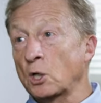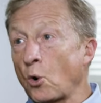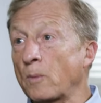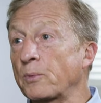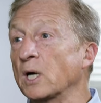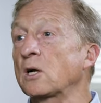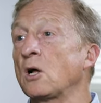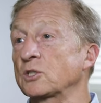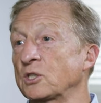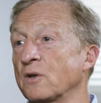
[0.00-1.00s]
a corporate
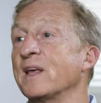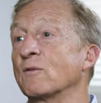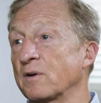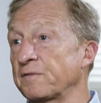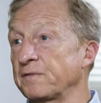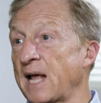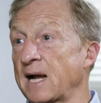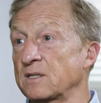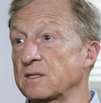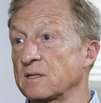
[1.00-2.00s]
culture that
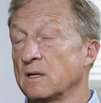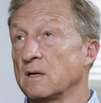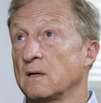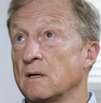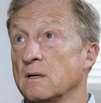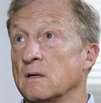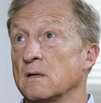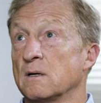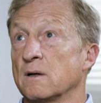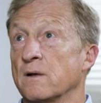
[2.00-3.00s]
reflects
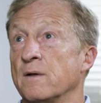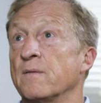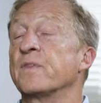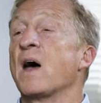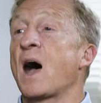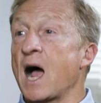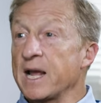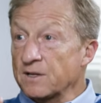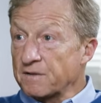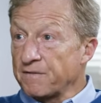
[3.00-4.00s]
the
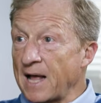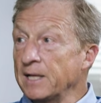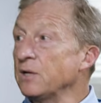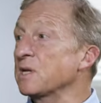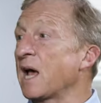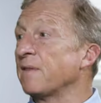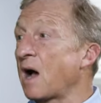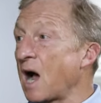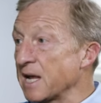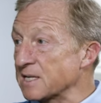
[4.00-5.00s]
highest values and the
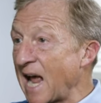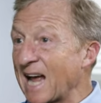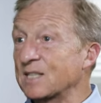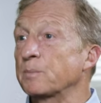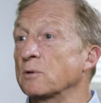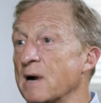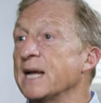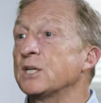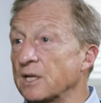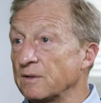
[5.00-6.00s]
highest
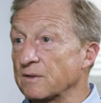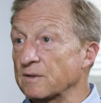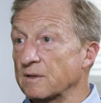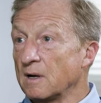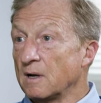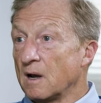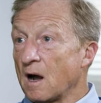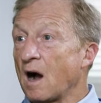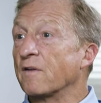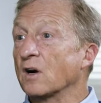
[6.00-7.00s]
aspirations
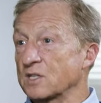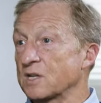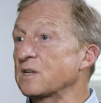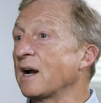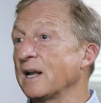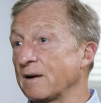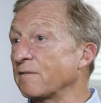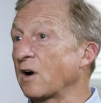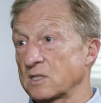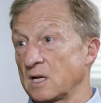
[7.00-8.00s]
of our society and
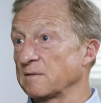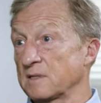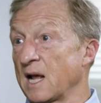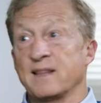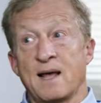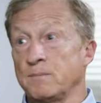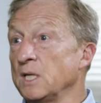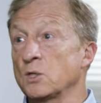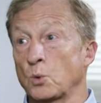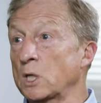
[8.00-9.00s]
of ourselves. And that
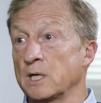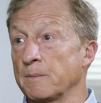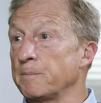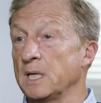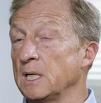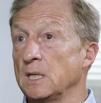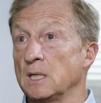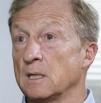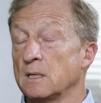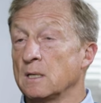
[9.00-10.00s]
means we're going to be